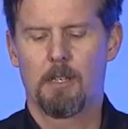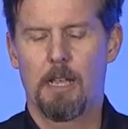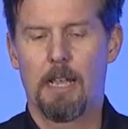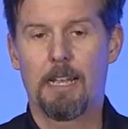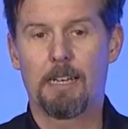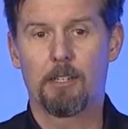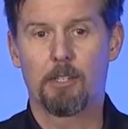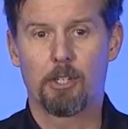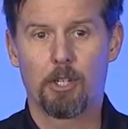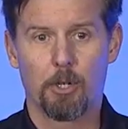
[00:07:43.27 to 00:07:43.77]

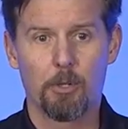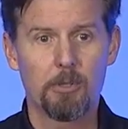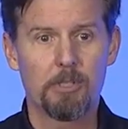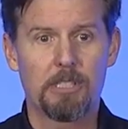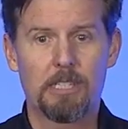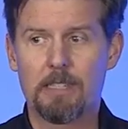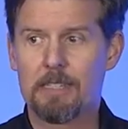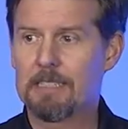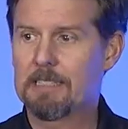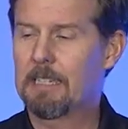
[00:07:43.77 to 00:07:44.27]
and goes
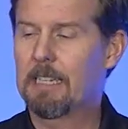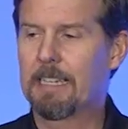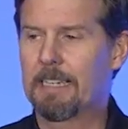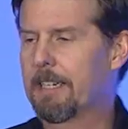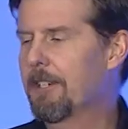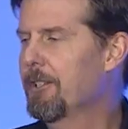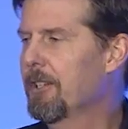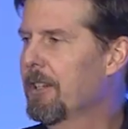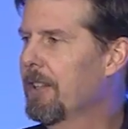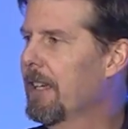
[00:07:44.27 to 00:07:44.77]
to this link,
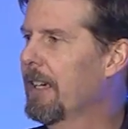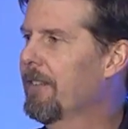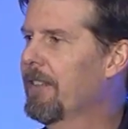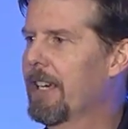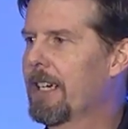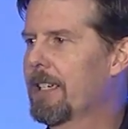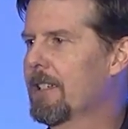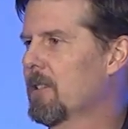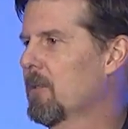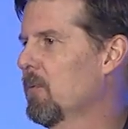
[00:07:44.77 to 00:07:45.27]
and you can think of it
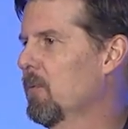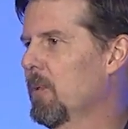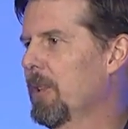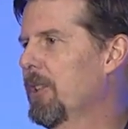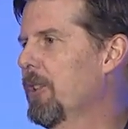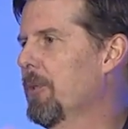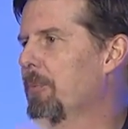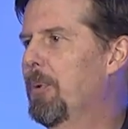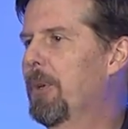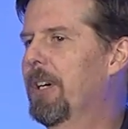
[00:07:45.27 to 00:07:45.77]
as we
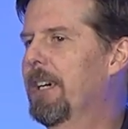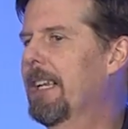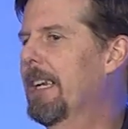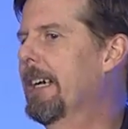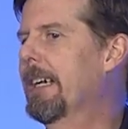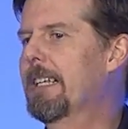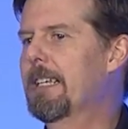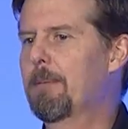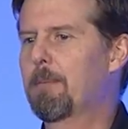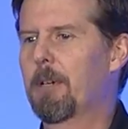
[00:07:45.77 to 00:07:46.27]
could have put it in
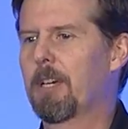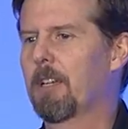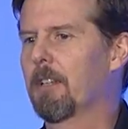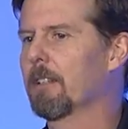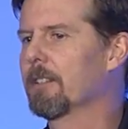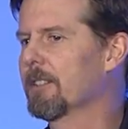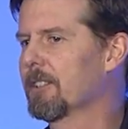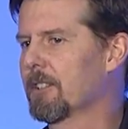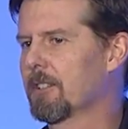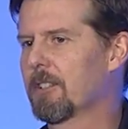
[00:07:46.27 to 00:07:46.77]
an email
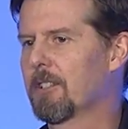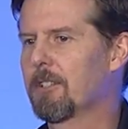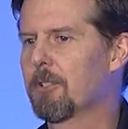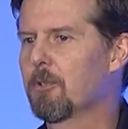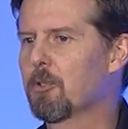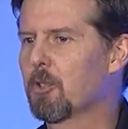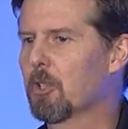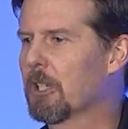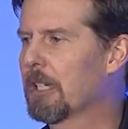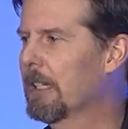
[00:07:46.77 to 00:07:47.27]
and just the
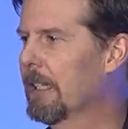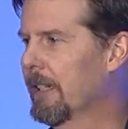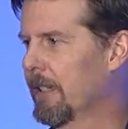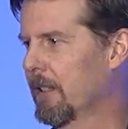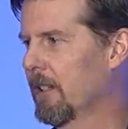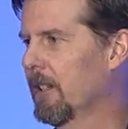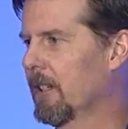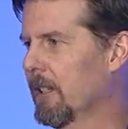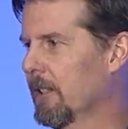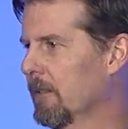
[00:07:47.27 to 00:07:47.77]
user clicked
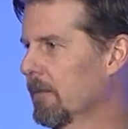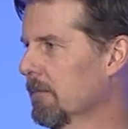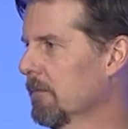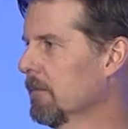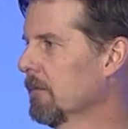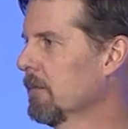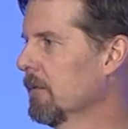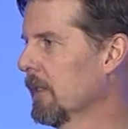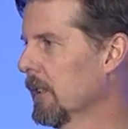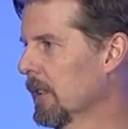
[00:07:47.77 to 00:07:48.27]
on
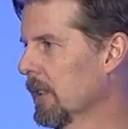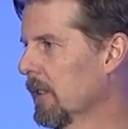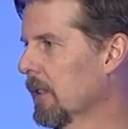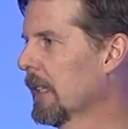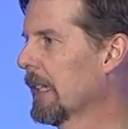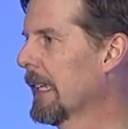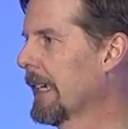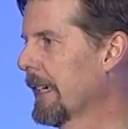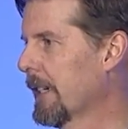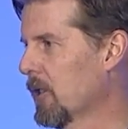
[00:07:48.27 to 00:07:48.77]
the, the
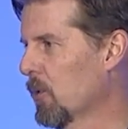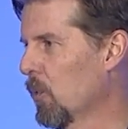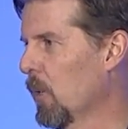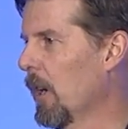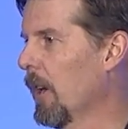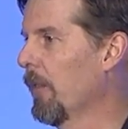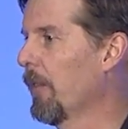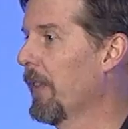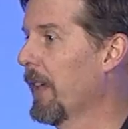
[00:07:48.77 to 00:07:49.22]
link as well.